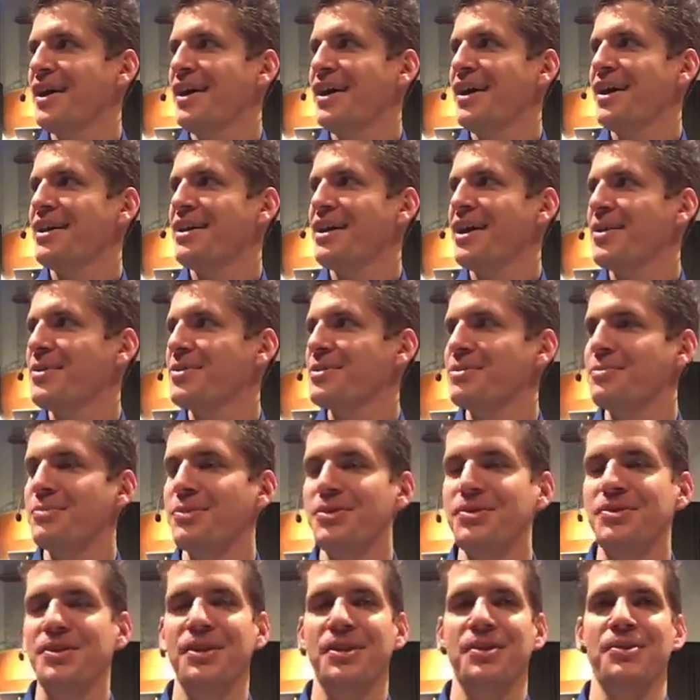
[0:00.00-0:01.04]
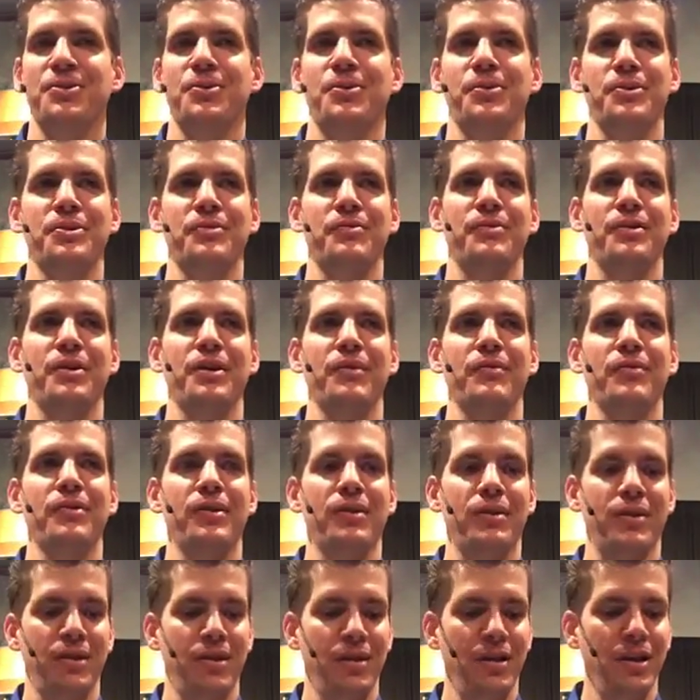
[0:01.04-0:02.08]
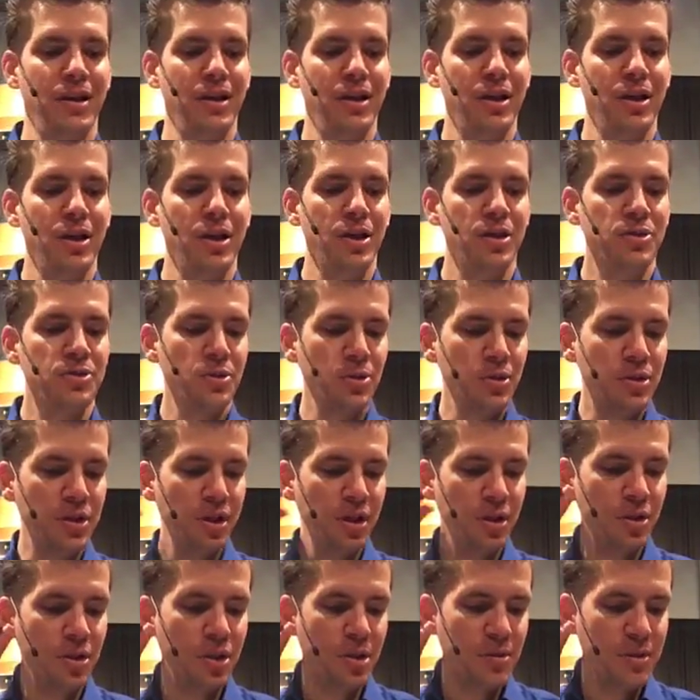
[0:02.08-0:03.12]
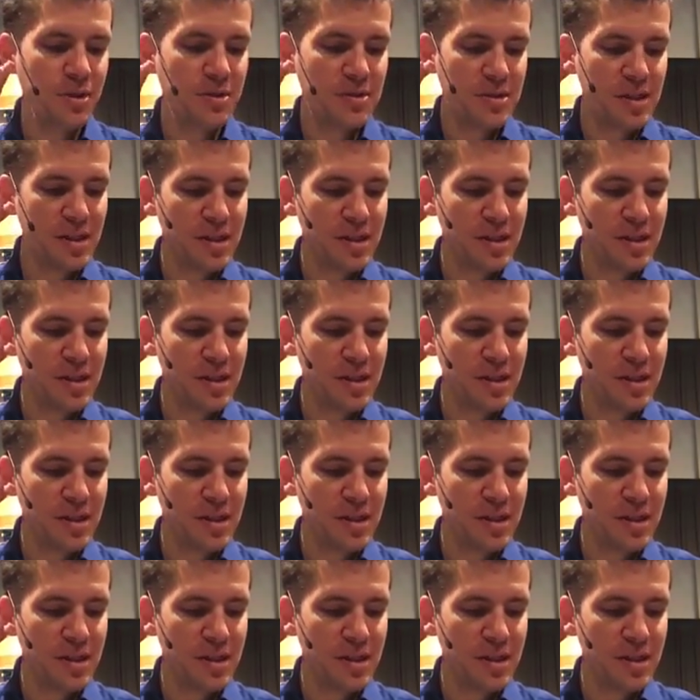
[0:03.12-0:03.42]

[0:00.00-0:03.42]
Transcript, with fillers: and how his mercy endures forever. So clearly we see